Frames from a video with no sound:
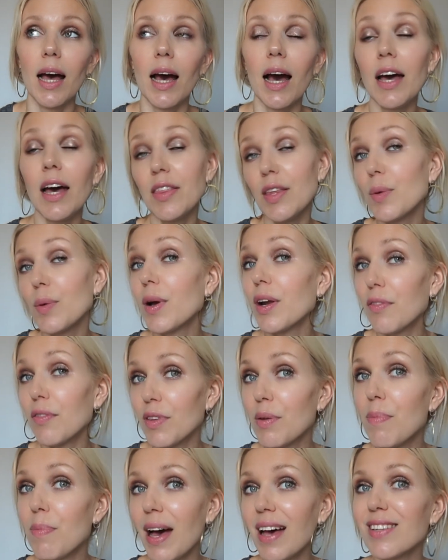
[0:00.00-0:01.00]
I think one of
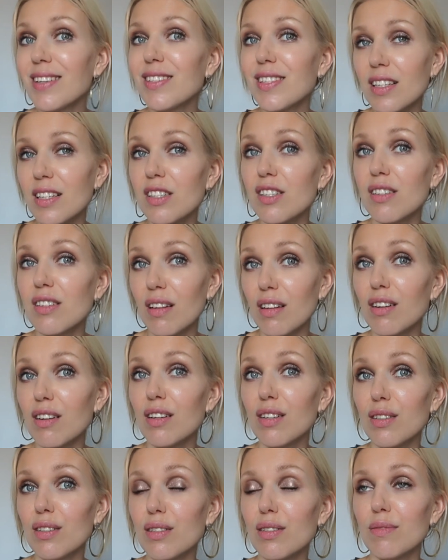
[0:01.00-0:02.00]
the best
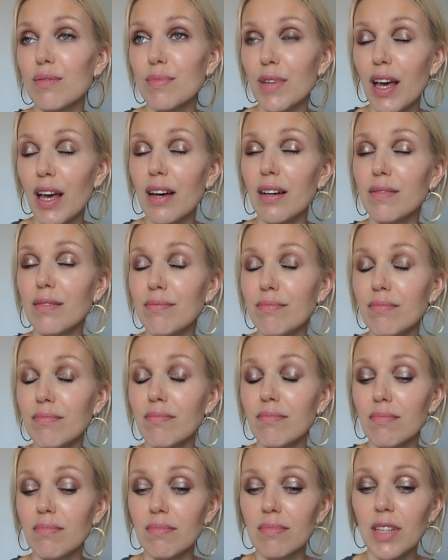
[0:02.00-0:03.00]
concealers, yeah.
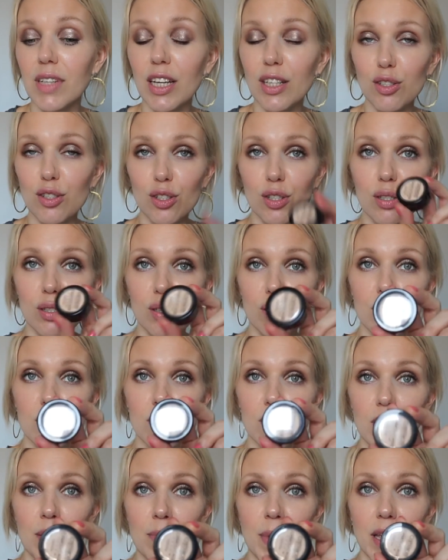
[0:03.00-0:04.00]
It's
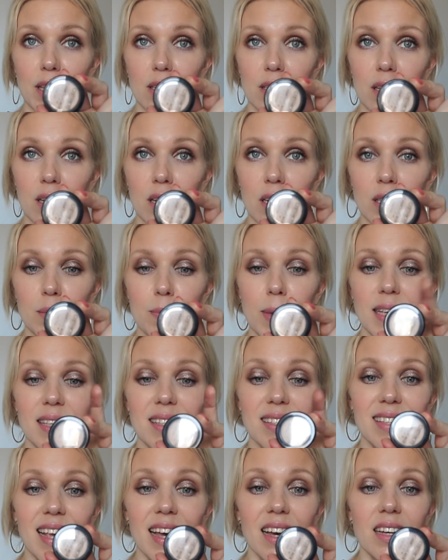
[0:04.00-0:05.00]
just amazing. It's my
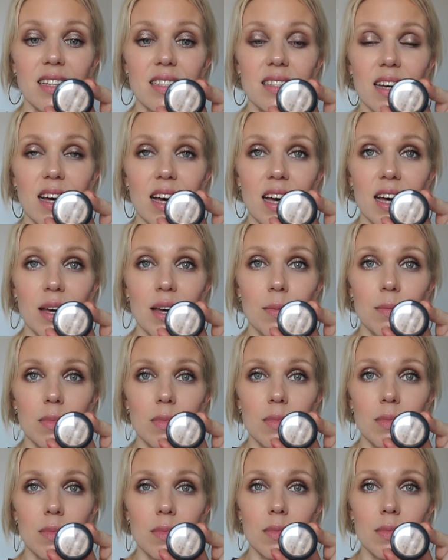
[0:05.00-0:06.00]
second
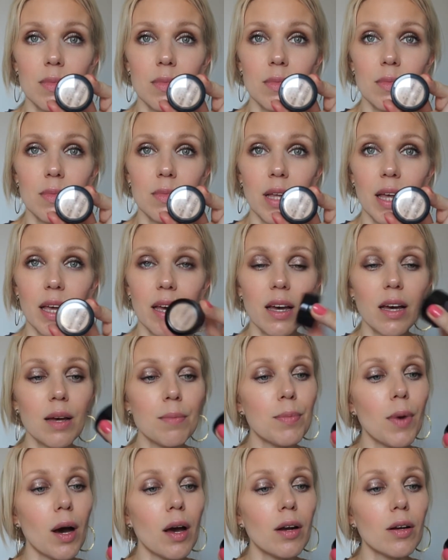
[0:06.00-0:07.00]
time, like I
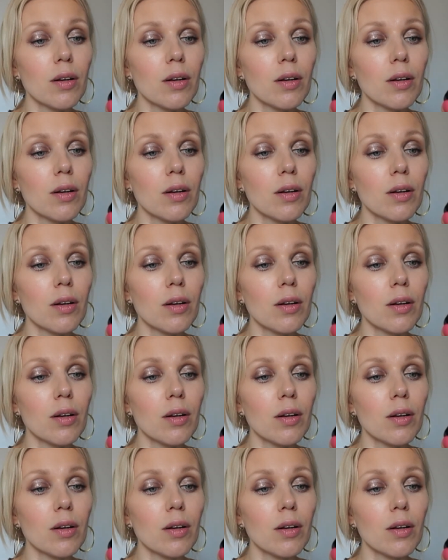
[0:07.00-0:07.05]
bought it